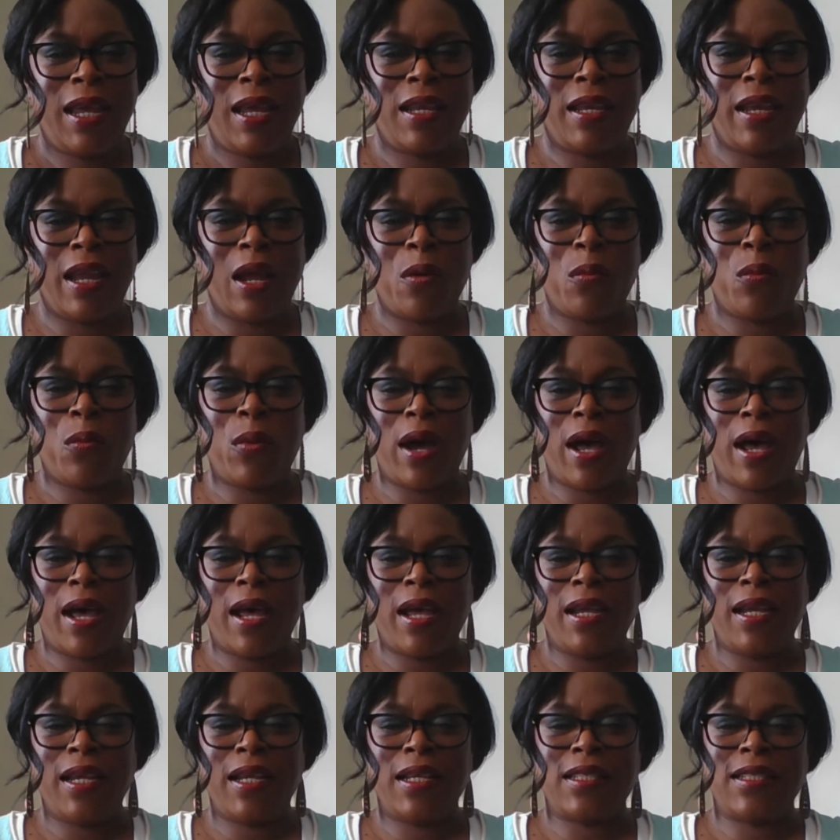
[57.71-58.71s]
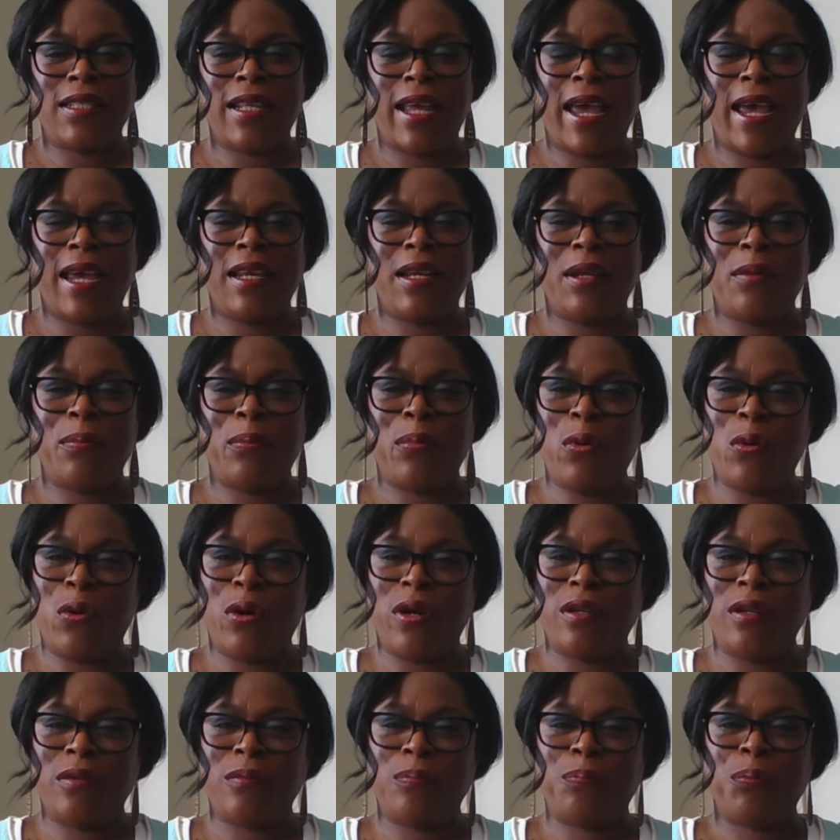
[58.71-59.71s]
Now, why is that
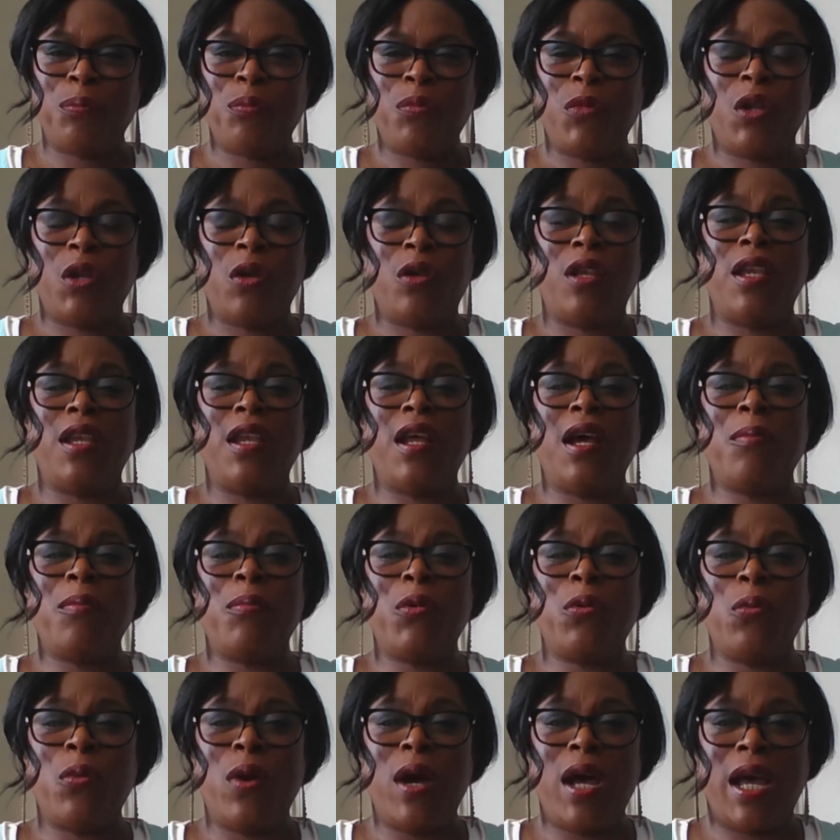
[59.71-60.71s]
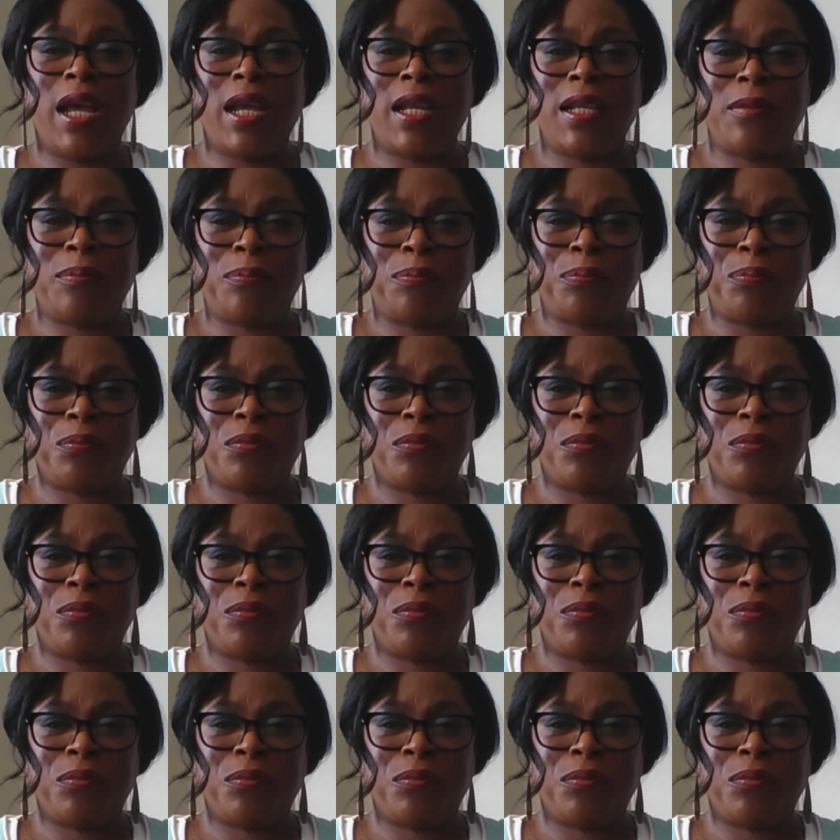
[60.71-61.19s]
important? Number one,